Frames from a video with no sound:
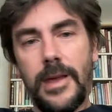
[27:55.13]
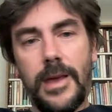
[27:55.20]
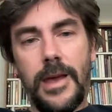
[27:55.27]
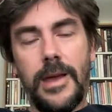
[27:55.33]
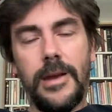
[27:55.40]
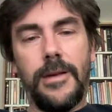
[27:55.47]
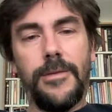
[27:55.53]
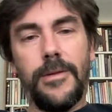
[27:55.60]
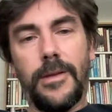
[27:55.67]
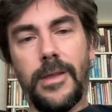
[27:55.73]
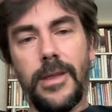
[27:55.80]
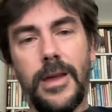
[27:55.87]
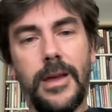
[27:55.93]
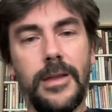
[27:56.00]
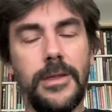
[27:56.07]
And if you
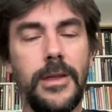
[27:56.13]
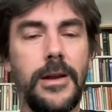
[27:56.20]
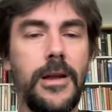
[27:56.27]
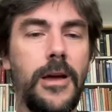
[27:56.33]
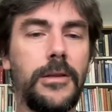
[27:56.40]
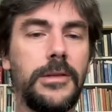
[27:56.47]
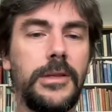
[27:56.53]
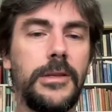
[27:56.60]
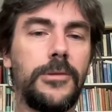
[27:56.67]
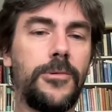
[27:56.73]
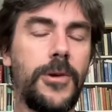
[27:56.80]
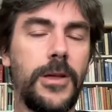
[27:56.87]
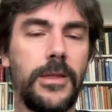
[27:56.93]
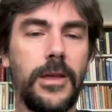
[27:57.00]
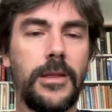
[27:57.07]
think the Nazis
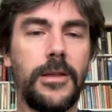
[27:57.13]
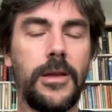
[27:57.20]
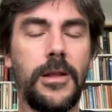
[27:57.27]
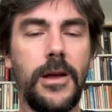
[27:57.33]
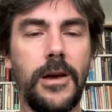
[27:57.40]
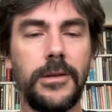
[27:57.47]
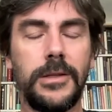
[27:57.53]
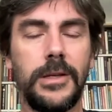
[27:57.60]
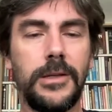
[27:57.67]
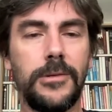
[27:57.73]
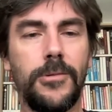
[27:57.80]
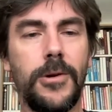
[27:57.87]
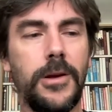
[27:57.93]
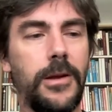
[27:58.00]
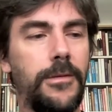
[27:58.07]
won, then the Nazis
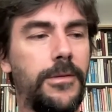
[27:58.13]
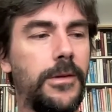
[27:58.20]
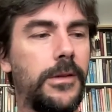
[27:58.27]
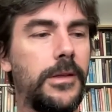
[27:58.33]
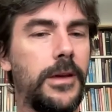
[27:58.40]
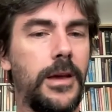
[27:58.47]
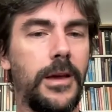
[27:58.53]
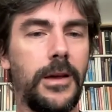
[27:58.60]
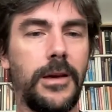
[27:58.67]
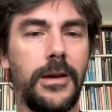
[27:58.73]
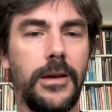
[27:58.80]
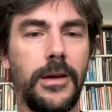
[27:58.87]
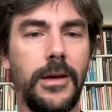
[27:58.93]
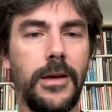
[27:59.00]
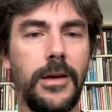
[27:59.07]
won. If you
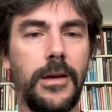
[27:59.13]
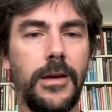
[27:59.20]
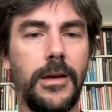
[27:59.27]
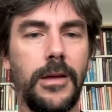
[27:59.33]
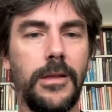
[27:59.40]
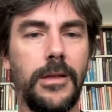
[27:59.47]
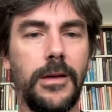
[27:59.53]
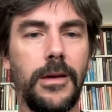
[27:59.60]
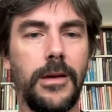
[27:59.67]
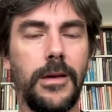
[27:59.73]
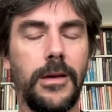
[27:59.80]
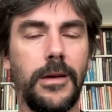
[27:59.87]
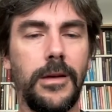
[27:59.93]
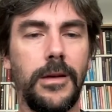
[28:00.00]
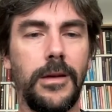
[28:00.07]
think
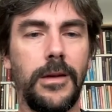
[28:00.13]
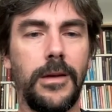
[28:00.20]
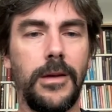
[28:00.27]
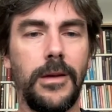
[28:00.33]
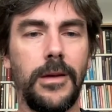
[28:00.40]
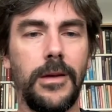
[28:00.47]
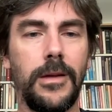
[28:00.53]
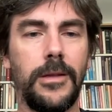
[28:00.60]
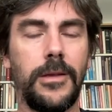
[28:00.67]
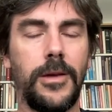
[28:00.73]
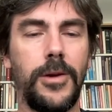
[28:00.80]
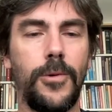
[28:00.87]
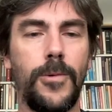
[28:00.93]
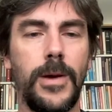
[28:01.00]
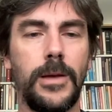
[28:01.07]
the
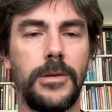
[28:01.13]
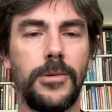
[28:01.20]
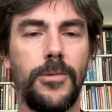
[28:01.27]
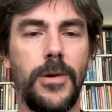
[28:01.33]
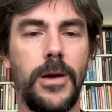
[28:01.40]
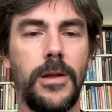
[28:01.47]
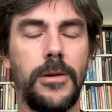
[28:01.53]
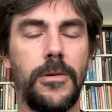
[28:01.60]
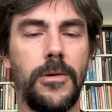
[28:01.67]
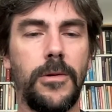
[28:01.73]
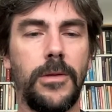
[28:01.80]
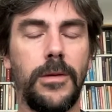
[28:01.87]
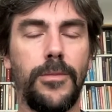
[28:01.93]
US won, or the